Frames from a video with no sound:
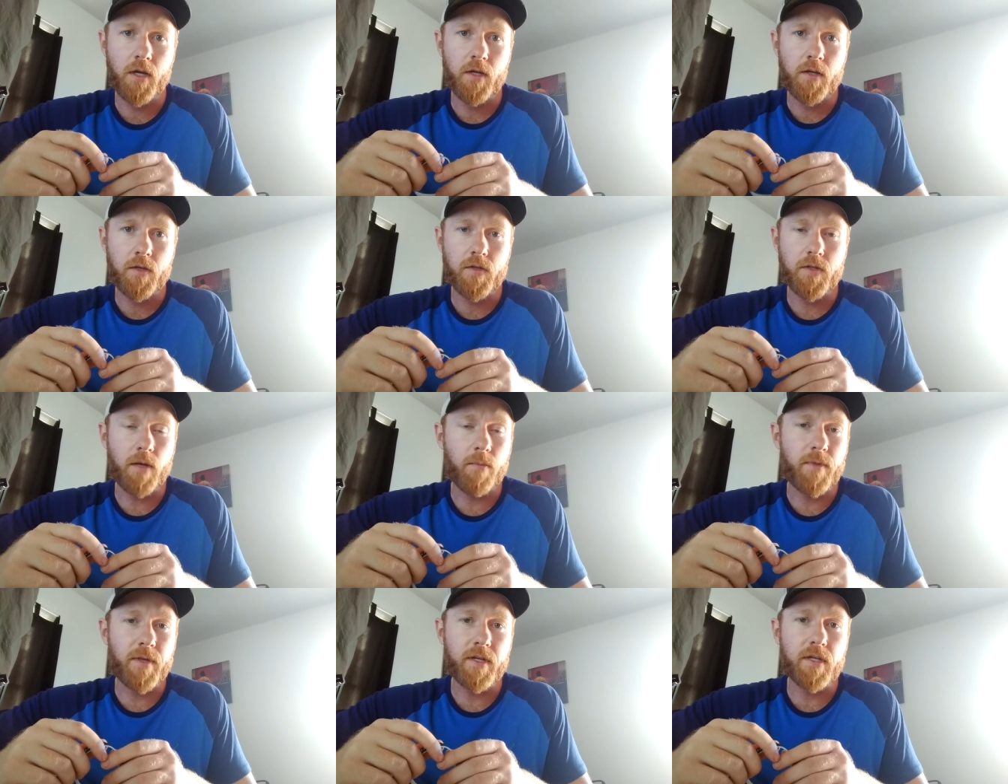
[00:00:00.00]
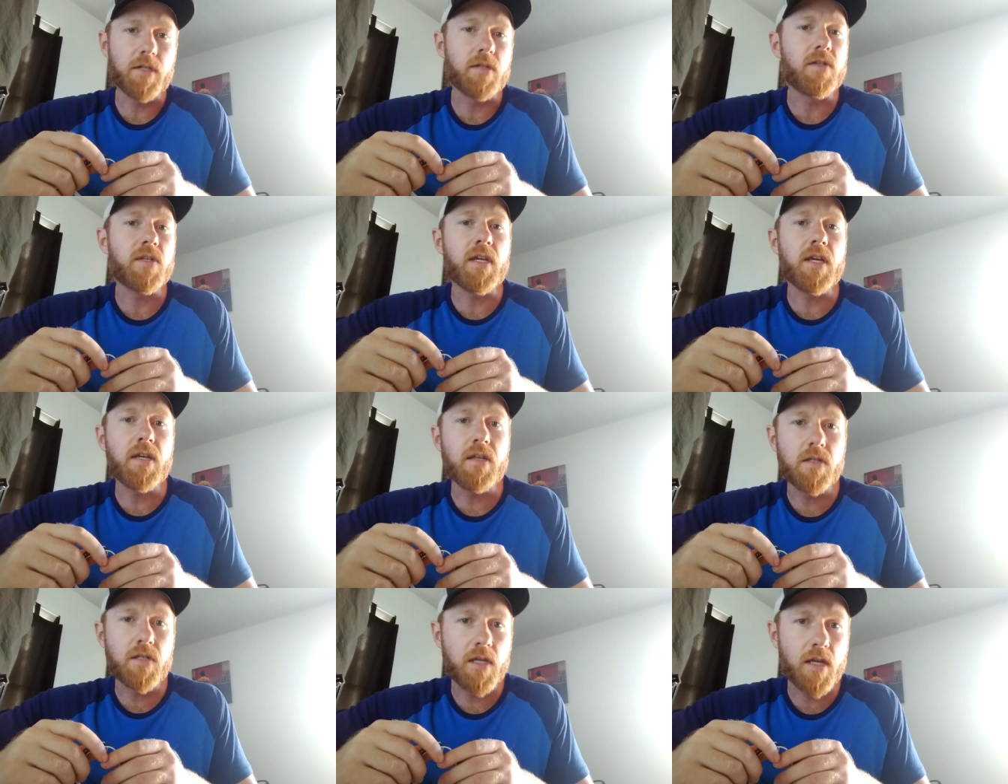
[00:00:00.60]
Something as
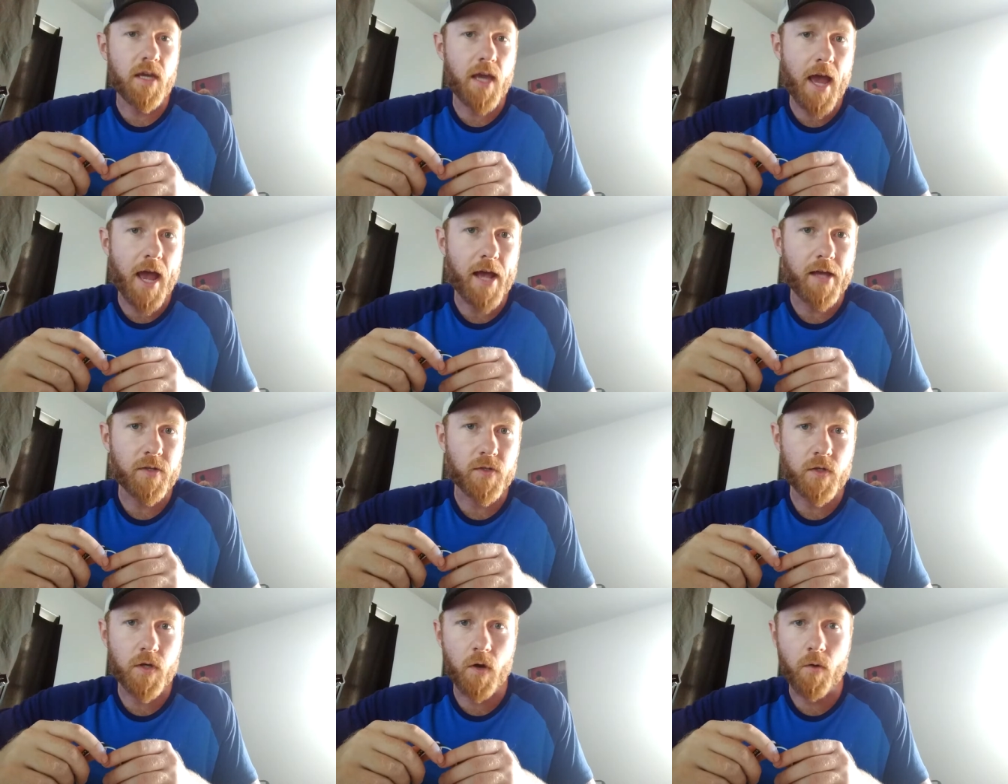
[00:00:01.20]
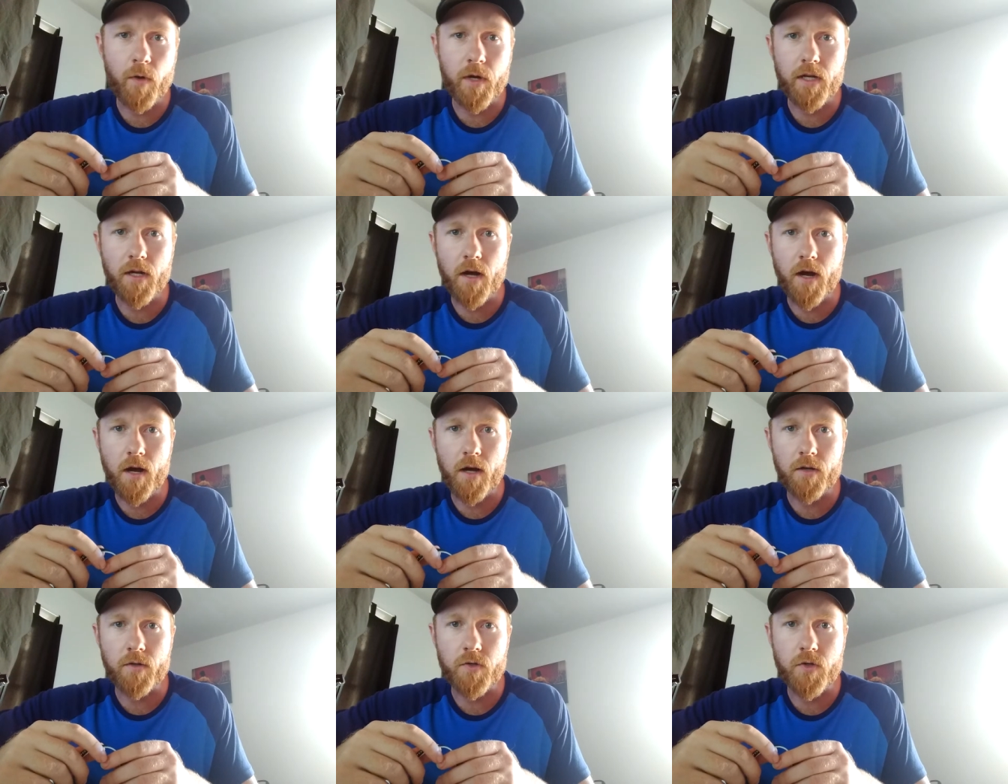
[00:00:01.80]
easy as going
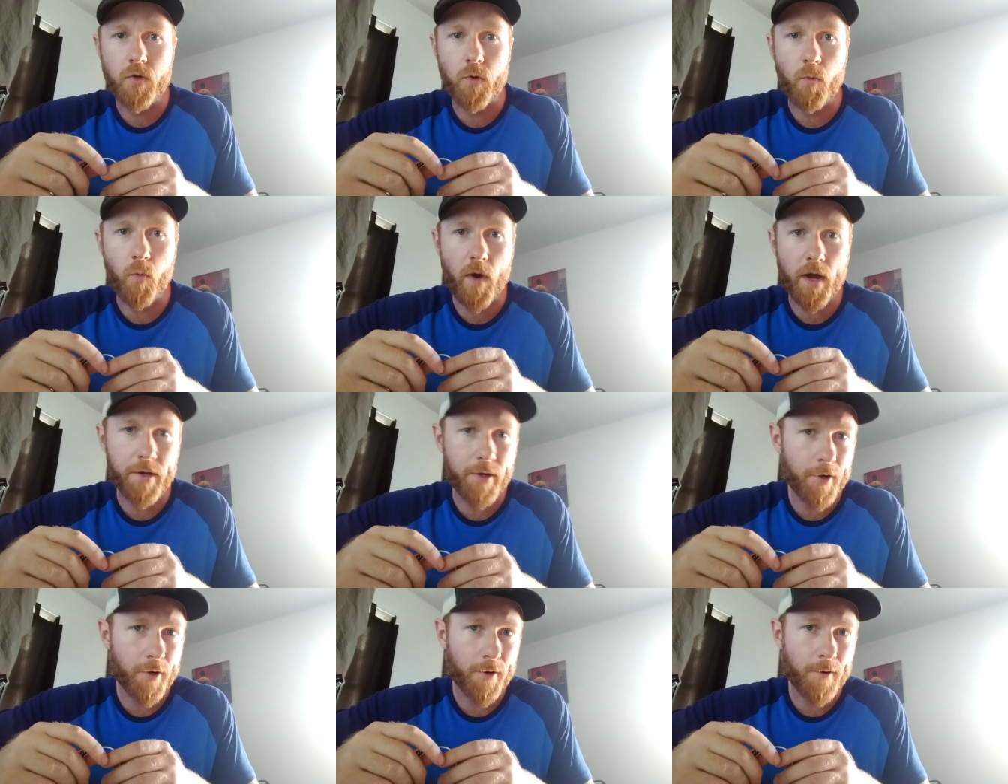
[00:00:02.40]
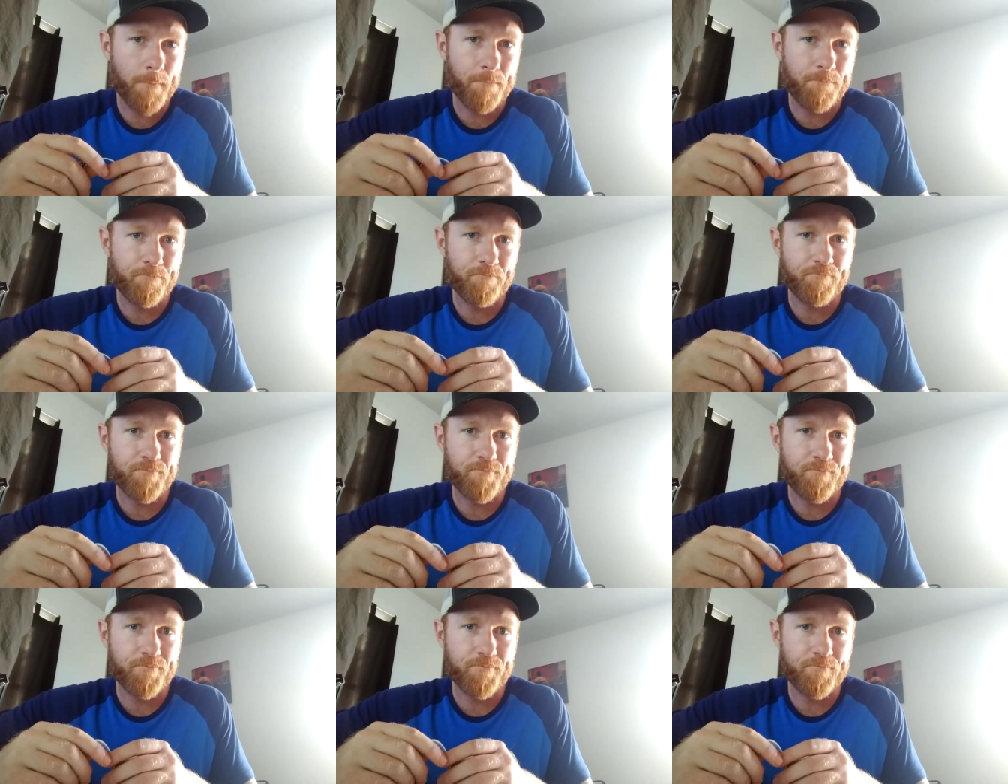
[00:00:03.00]
on Twitter,